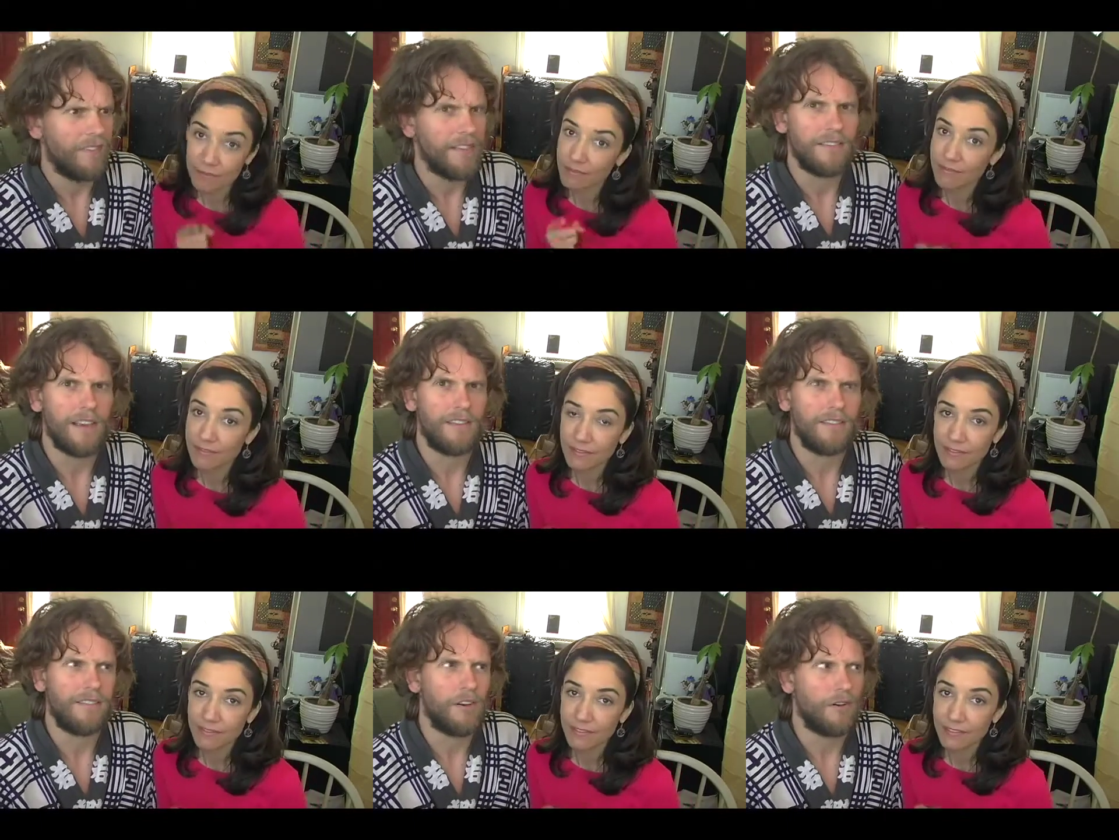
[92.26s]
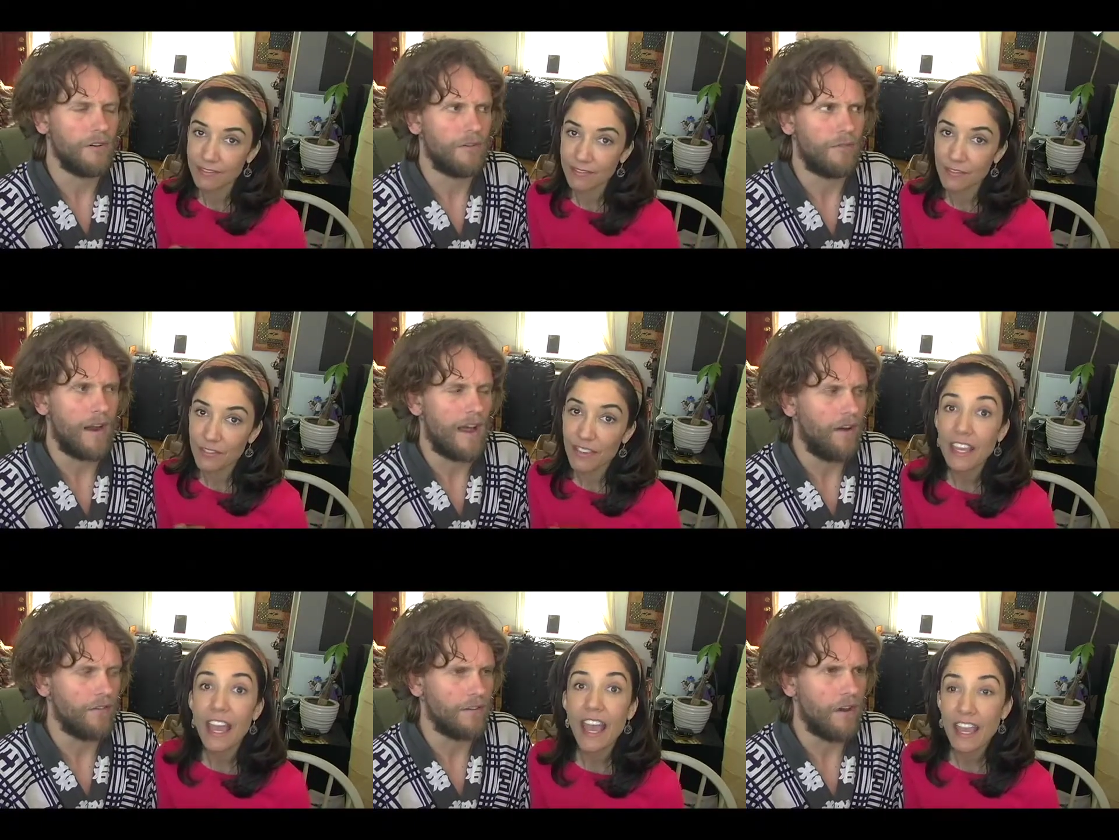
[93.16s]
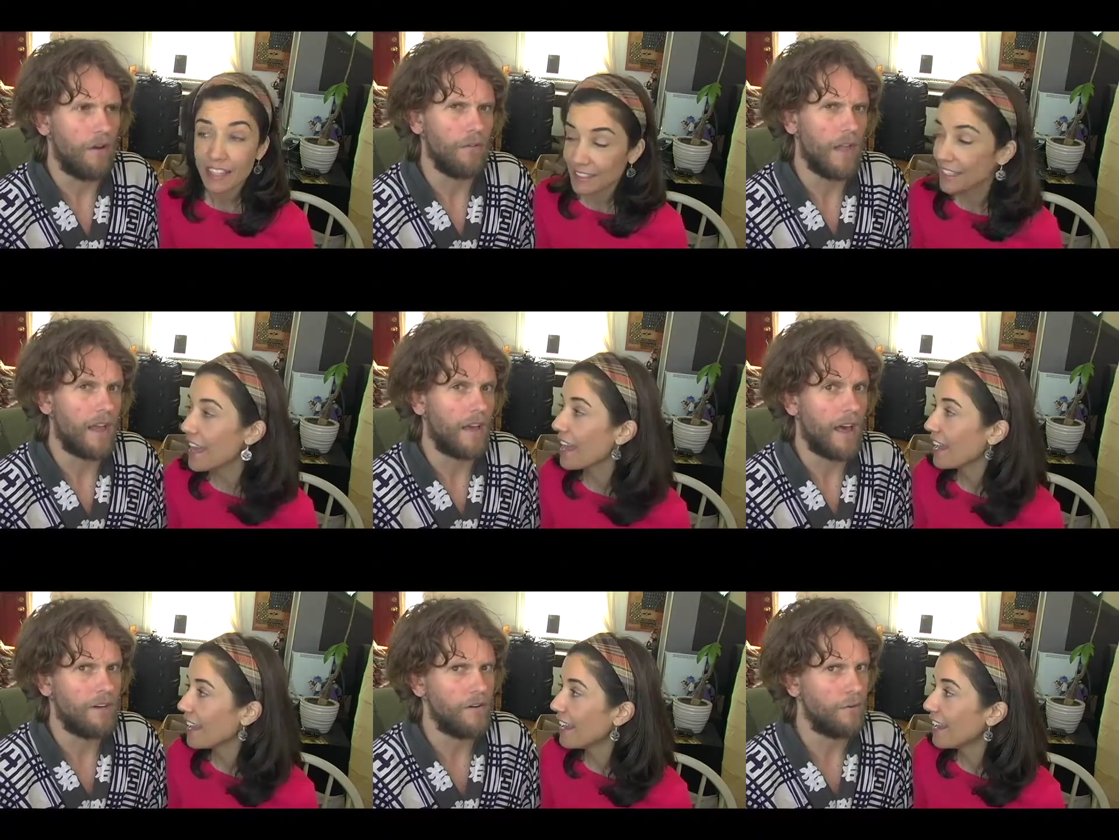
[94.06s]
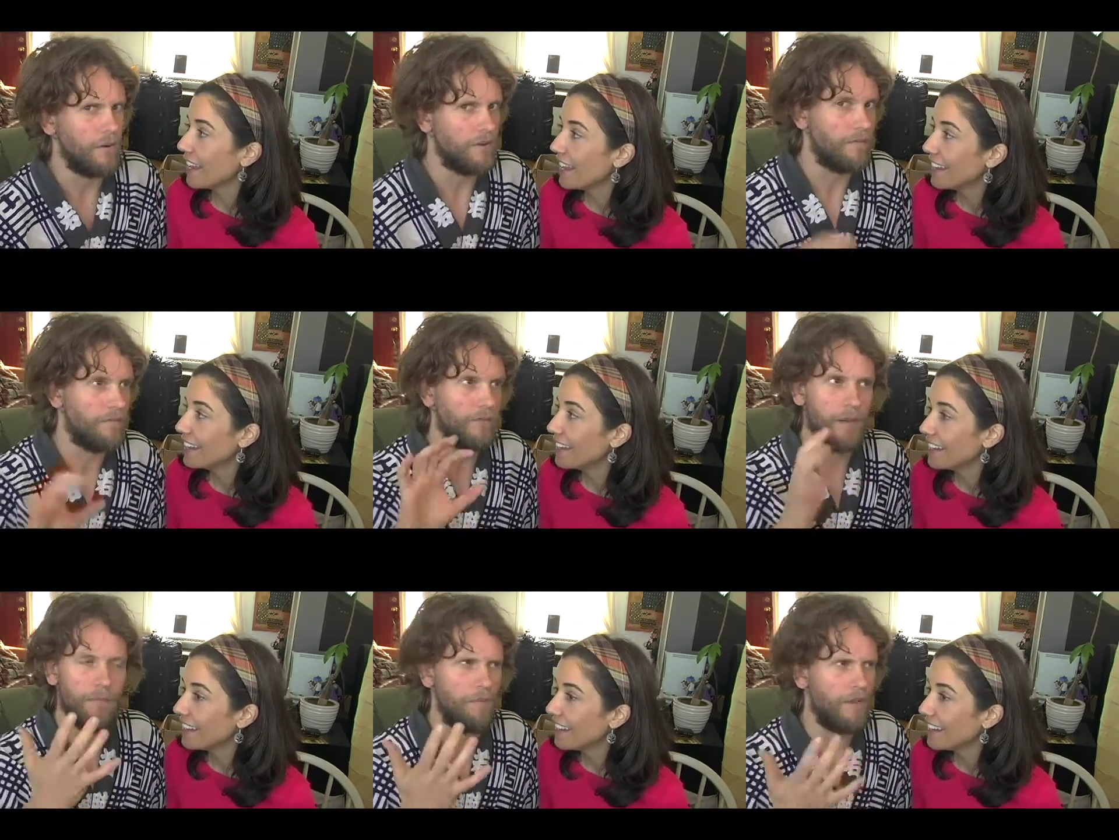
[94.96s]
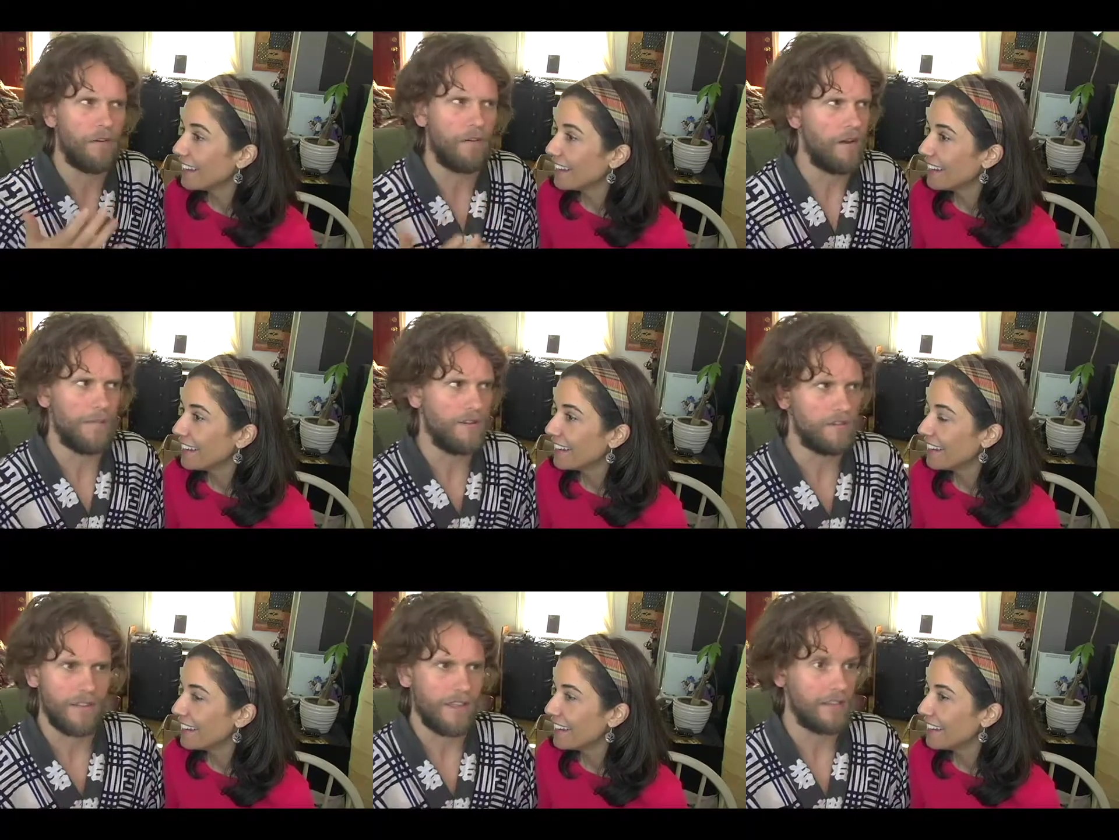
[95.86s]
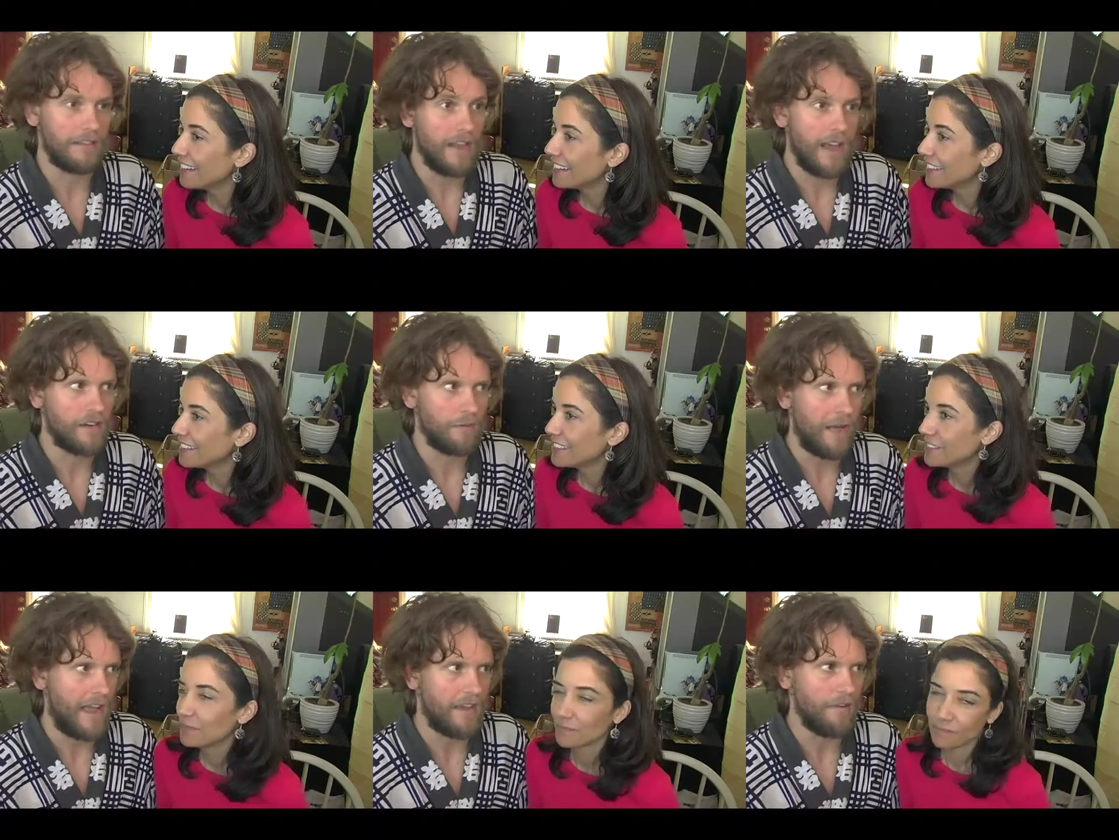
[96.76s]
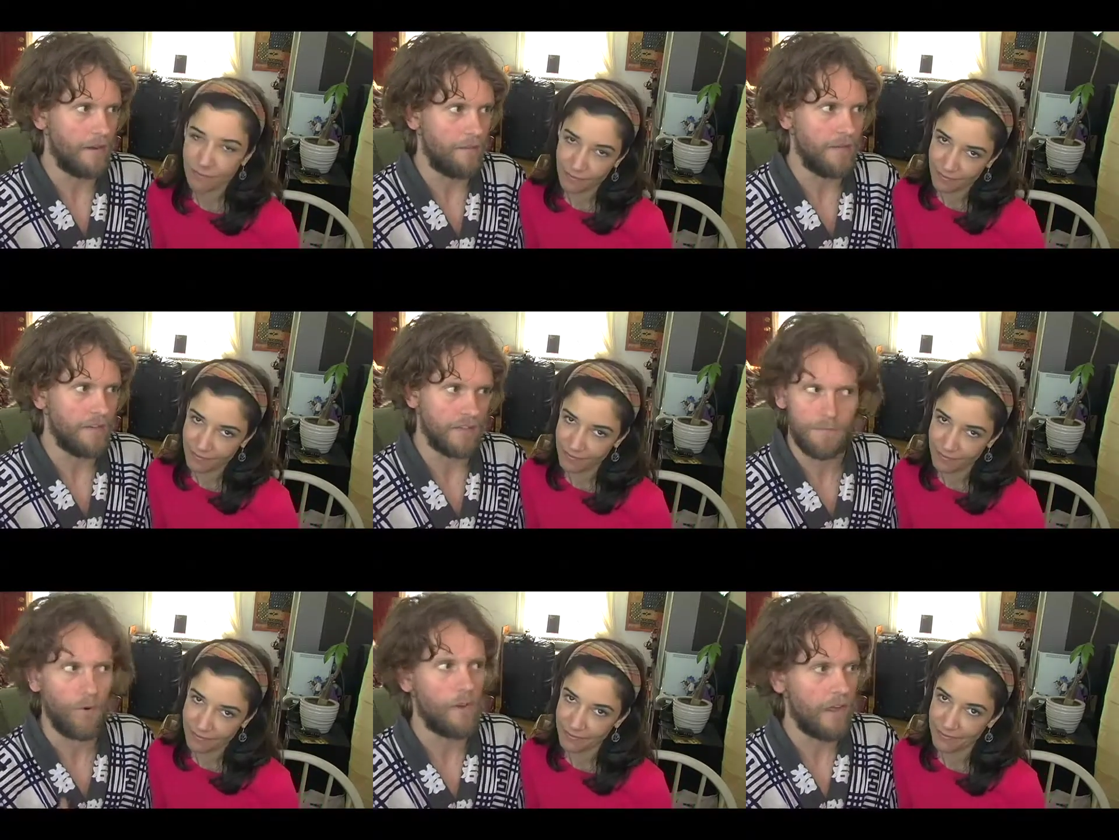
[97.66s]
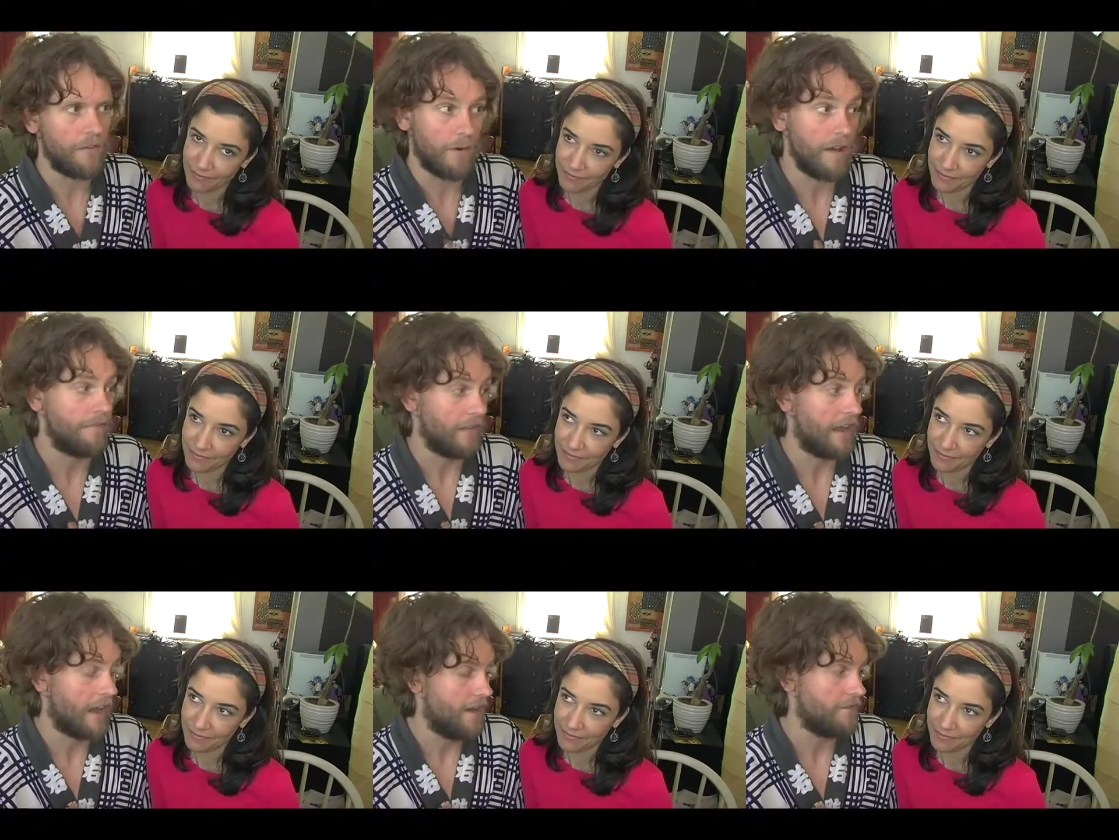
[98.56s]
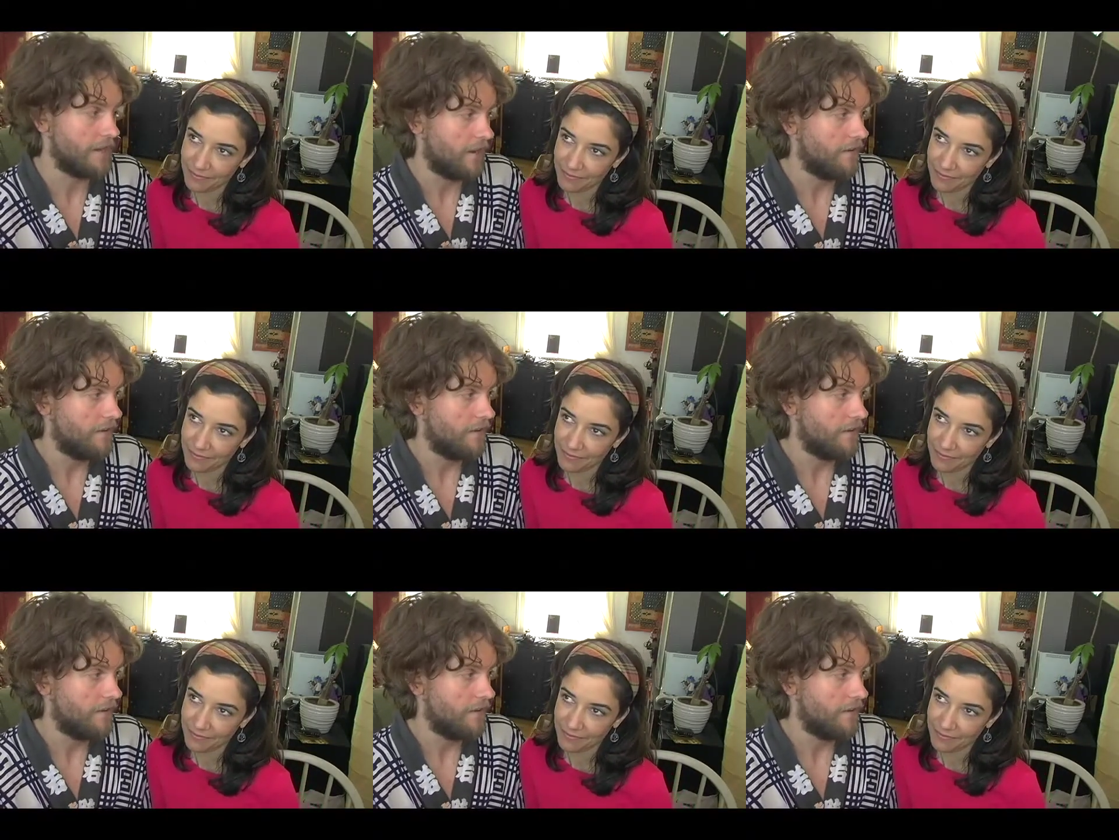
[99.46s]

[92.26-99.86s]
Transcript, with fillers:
Speaker 1: Things get turned around. Oh, like, Yeah. I don't know, when you flip a mirror image so then it's the actual accurate image. It's more or less what I feel like I've done.